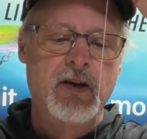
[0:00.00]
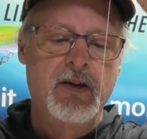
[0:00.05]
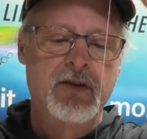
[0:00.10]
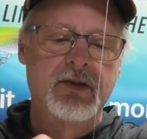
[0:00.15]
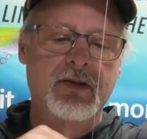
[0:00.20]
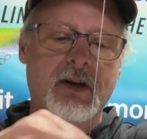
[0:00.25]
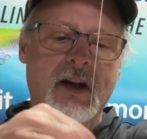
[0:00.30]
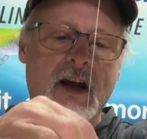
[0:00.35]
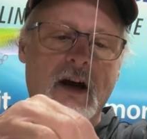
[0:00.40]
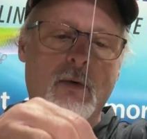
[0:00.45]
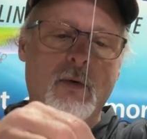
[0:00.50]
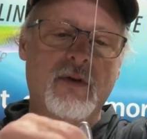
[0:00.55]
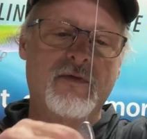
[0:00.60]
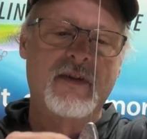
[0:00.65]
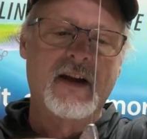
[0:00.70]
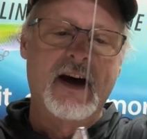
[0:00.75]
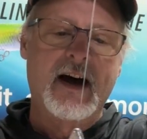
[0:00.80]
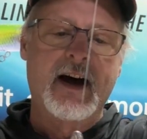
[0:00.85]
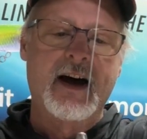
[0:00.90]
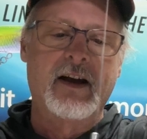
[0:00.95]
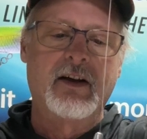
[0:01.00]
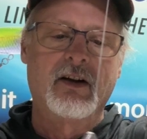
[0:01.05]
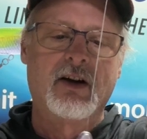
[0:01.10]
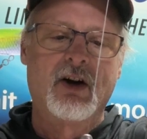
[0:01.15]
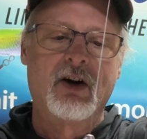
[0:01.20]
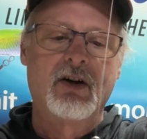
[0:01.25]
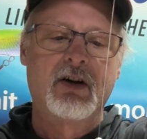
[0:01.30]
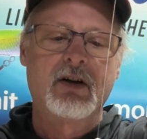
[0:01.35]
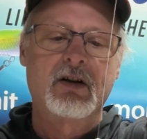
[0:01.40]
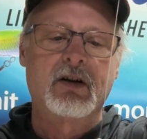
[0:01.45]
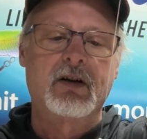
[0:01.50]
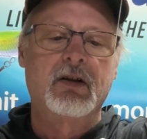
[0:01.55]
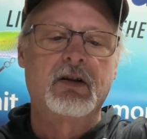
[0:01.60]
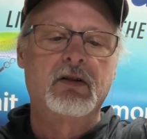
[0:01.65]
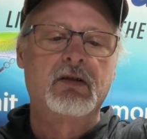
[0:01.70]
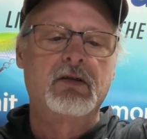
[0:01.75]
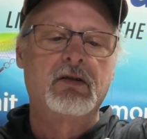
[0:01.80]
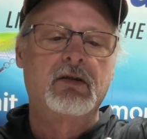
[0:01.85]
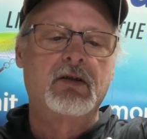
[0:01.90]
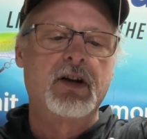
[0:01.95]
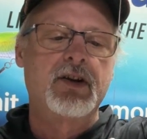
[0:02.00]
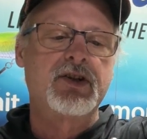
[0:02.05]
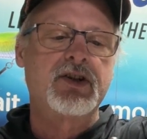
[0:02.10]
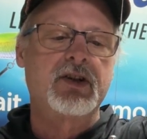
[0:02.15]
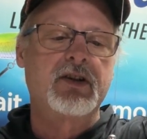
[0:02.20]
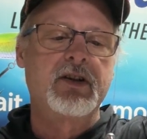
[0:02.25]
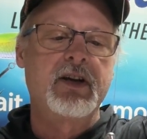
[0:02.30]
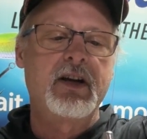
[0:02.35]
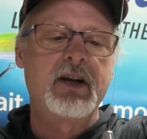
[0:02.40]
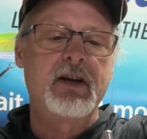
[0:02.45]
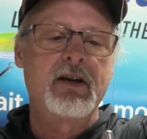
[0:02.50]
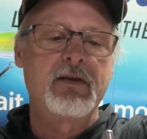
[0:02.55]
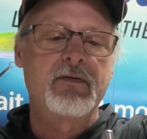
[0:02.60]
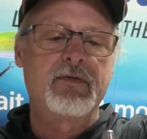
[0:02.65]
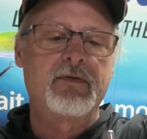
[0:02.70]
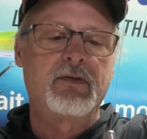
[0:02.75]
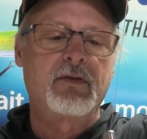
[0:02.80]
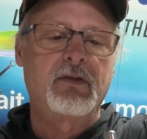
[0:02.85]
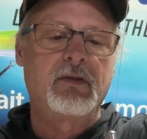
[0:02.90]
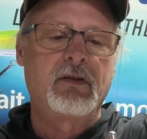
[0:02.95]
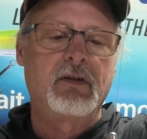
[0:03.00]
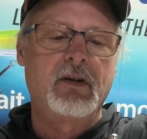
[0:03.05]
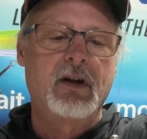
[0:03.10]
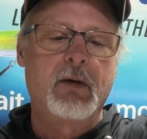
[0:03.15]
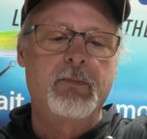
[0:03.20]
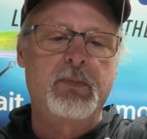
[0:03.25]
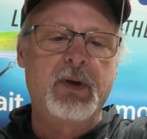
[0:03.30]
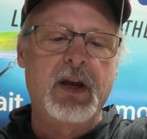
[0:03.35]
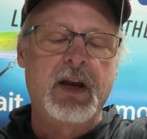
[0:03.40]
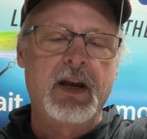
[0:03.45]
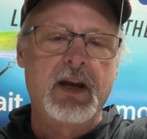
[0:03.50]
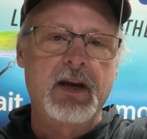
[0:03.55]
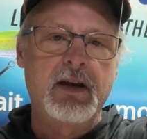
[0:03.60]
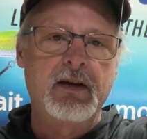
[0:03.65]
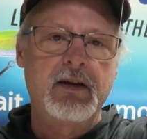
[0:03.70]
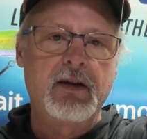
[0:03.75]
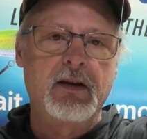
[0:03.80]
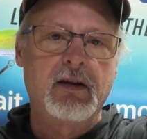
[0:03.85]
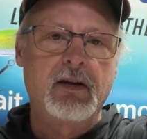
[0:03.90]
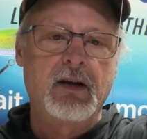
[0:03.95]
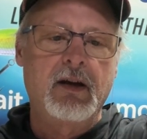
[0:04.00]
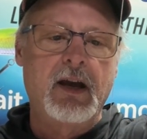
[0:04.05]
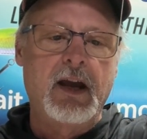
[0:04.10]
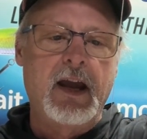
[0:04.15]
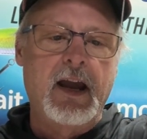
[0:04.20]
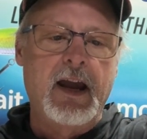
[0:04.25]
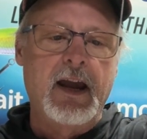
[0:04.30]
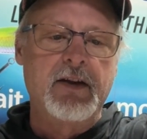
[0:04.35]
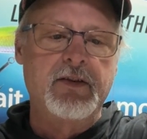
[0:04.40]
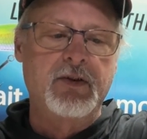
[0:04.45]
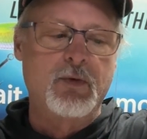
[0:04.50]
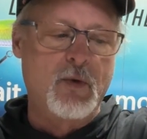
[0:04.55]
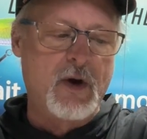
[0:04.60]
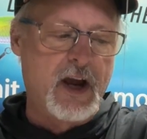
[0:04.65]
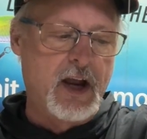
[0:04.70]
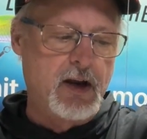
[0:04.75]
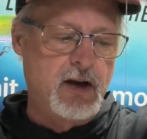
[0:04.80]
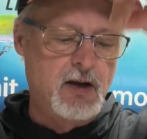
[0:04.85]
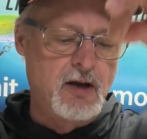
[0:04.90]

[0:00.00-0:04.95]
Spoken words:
So now we've got a hook, a sleeve, a bead, and a weight.